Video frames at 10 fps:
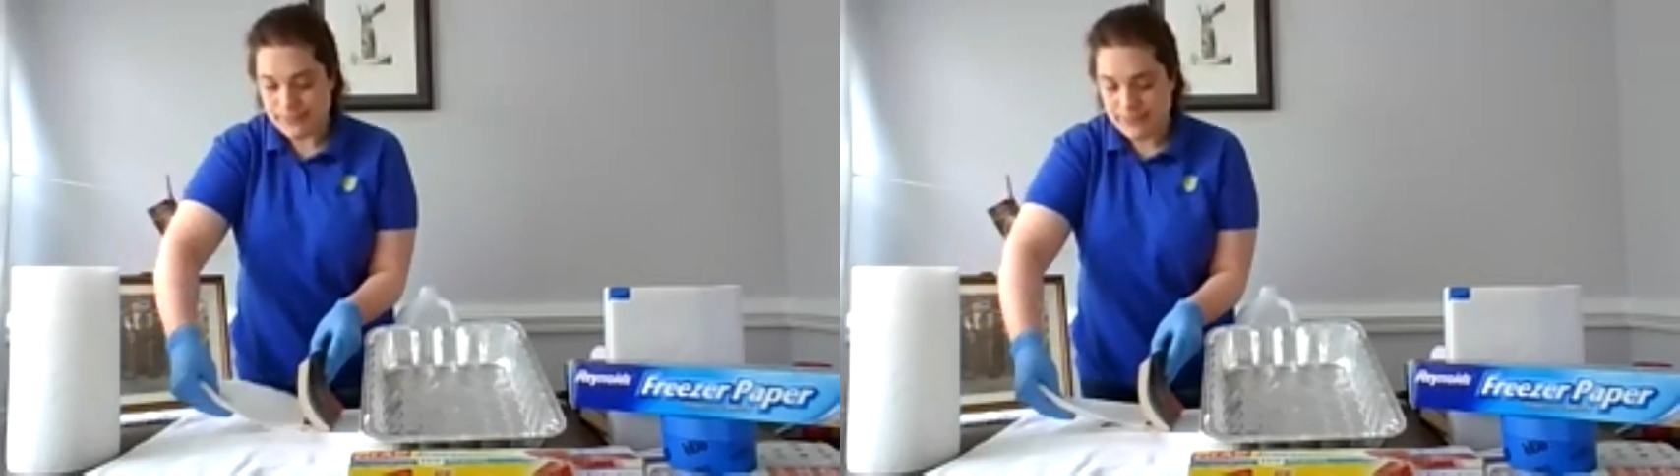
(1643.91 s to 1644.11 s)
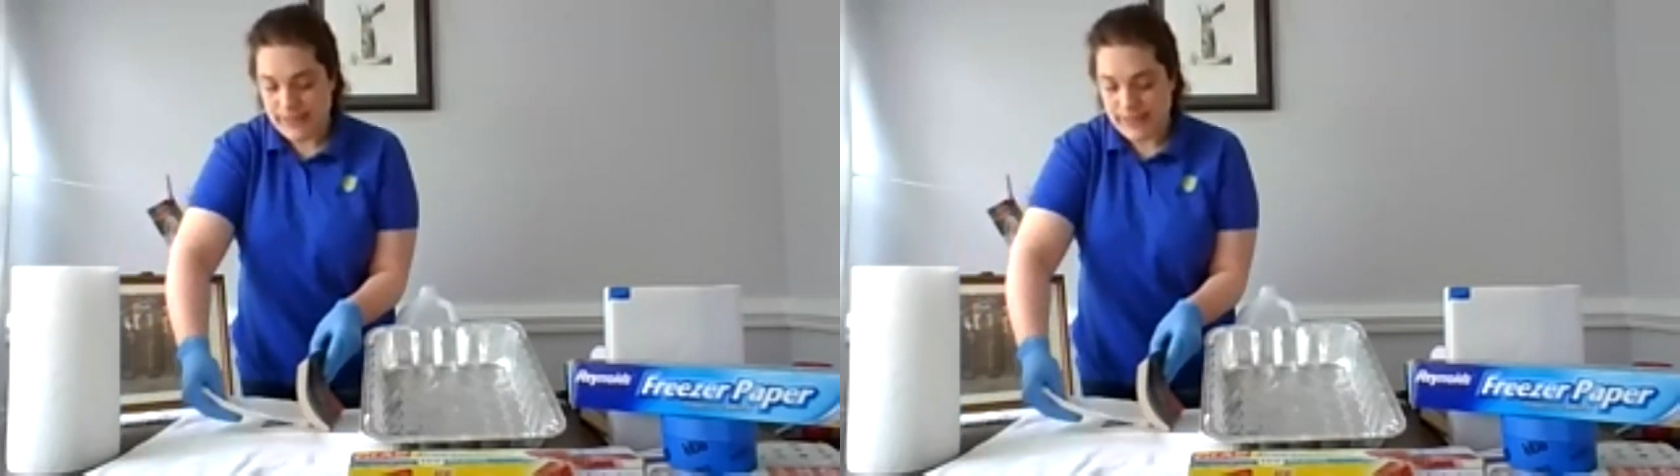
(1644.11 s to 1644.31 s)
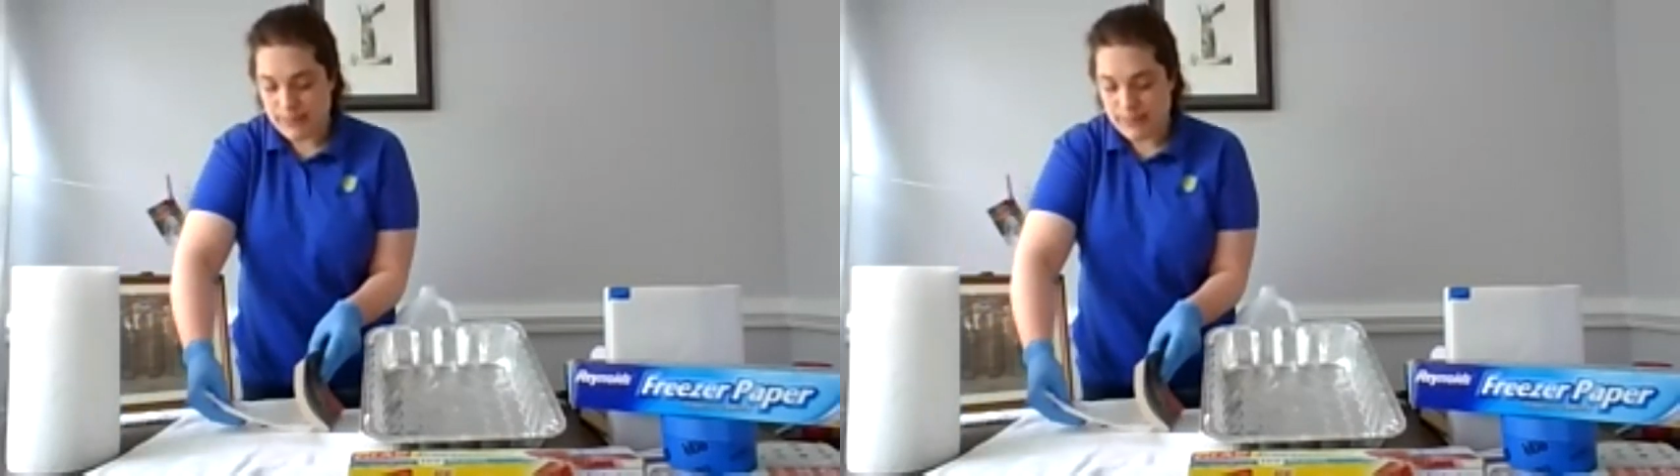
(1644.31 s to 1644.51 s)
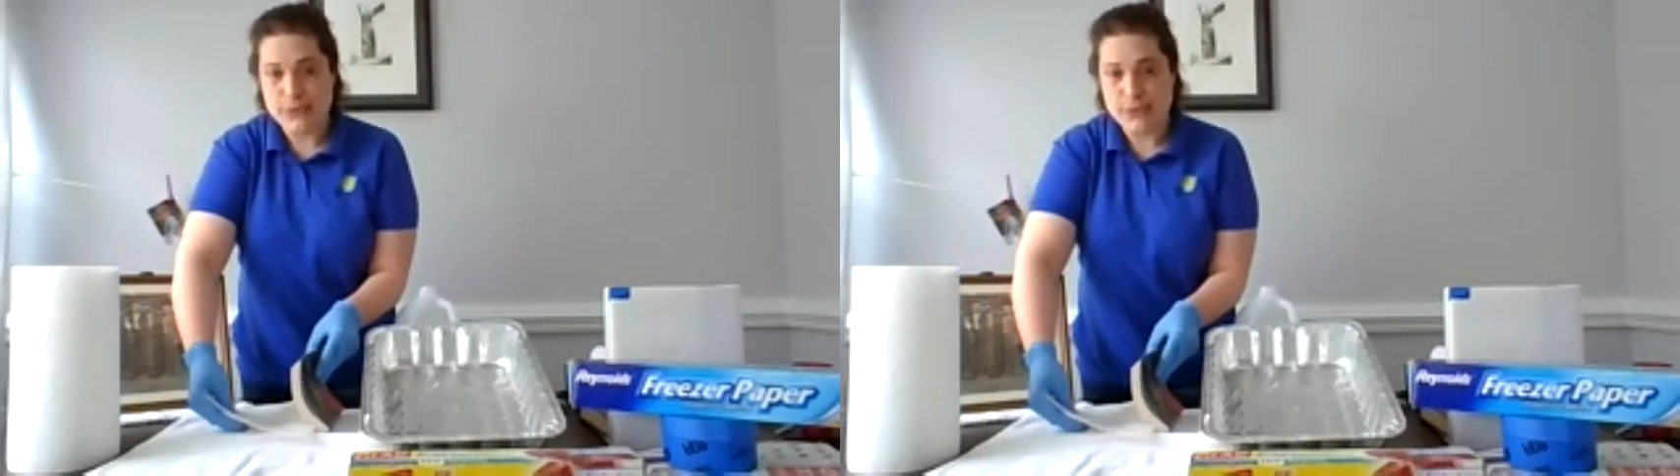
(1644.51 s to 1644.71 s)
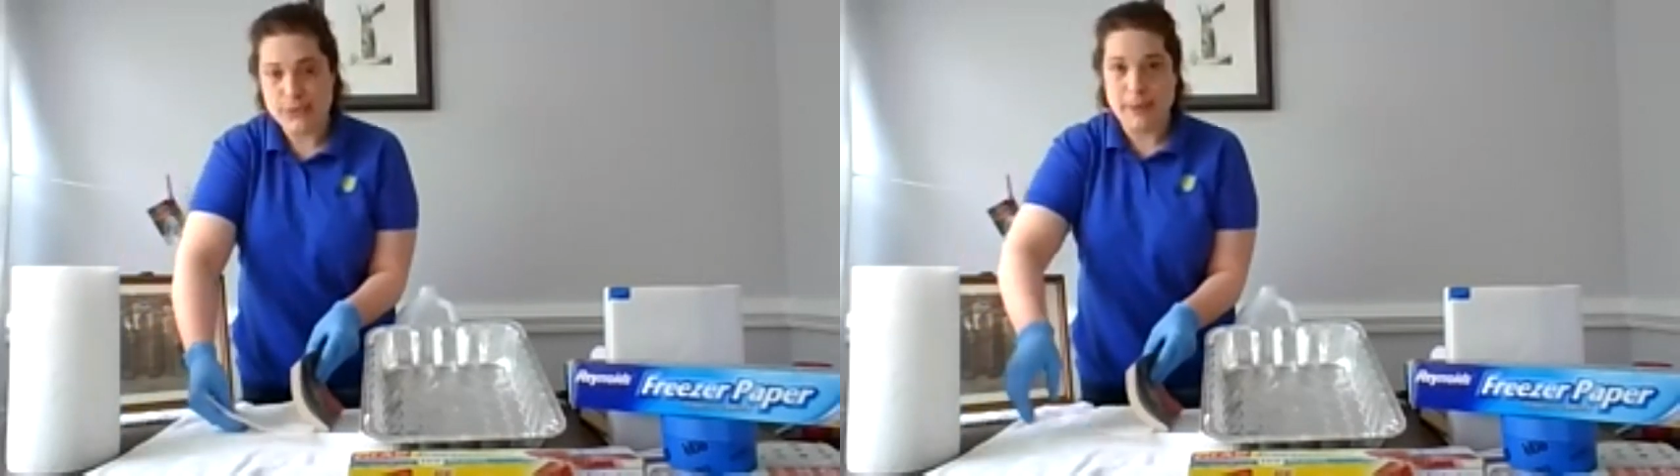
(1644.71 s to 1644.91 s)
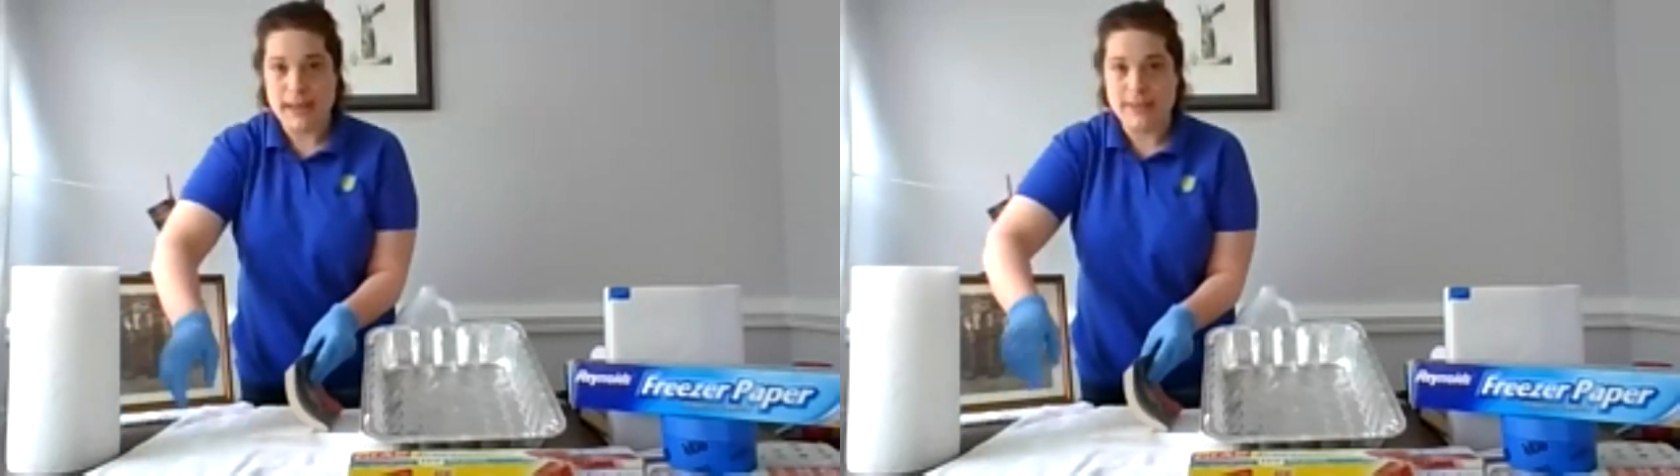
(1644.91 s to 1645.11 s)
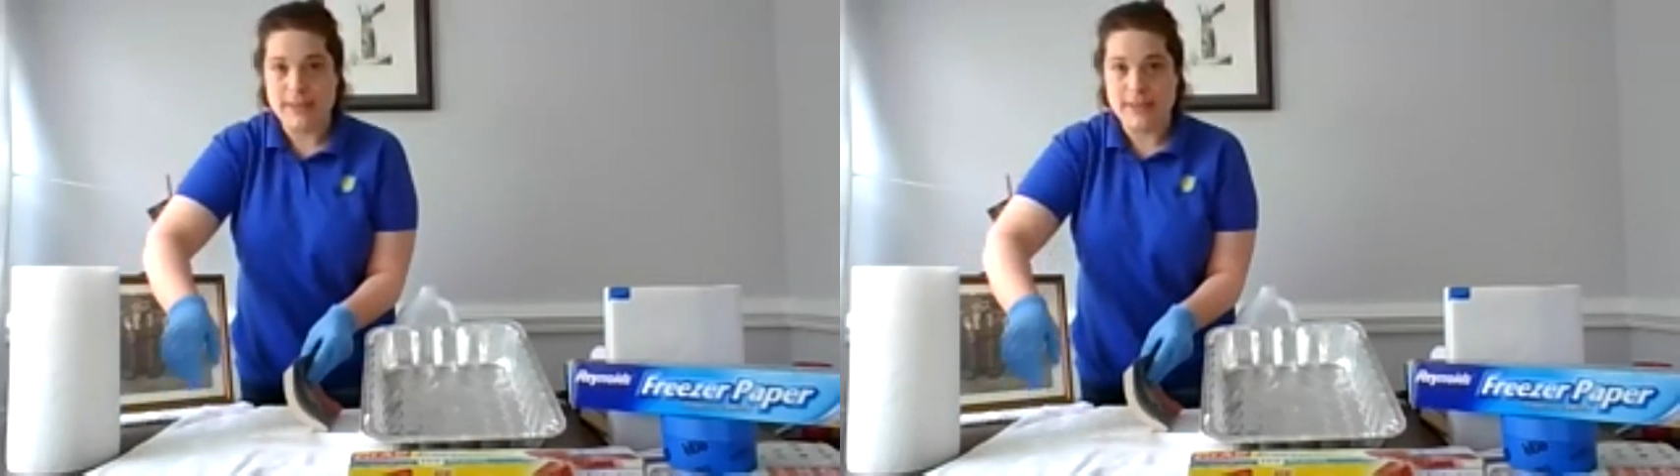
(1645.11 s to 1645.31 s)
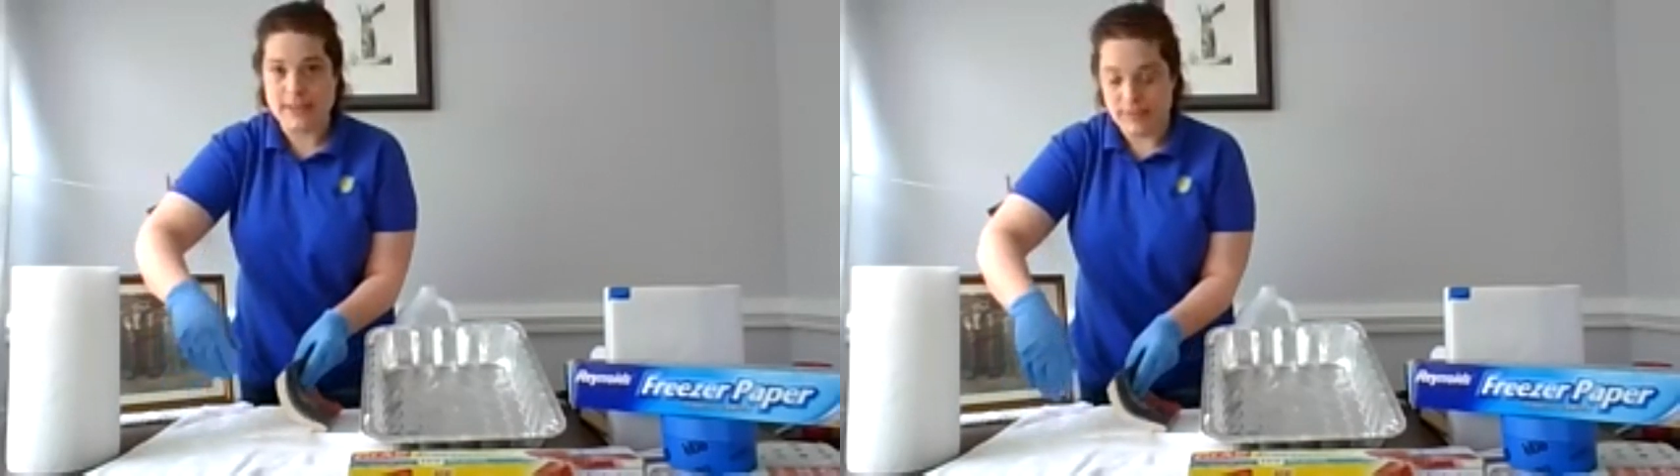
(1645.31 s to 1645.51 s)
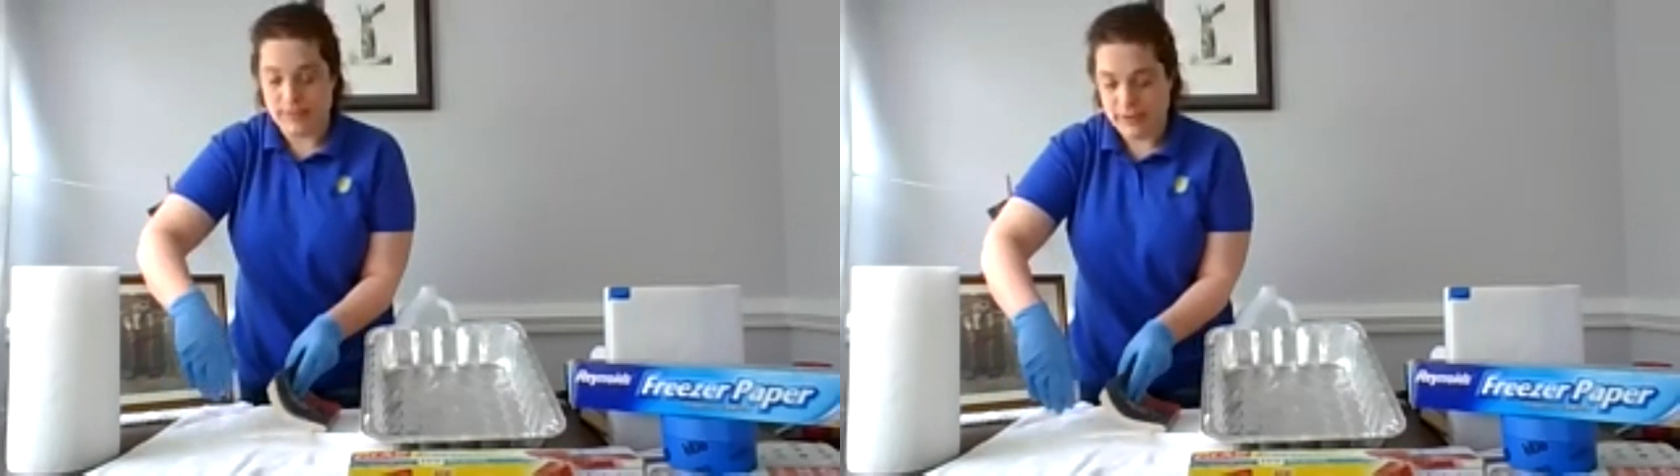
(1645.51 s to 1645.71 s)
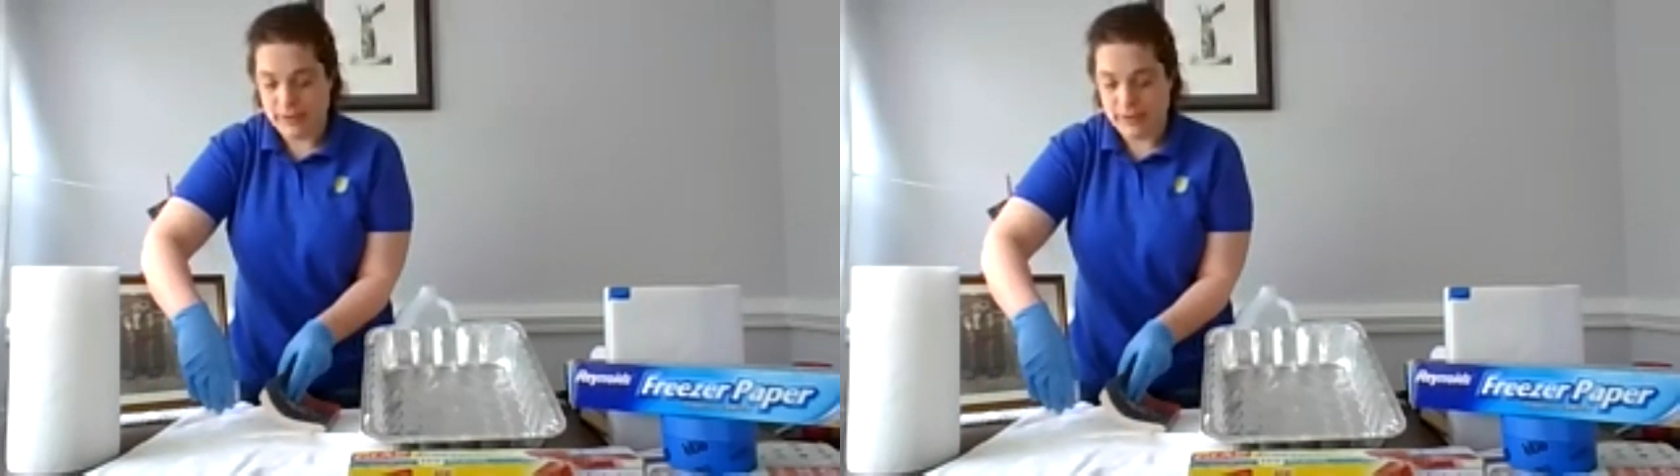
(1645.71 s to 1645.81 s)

in between the pages of the book.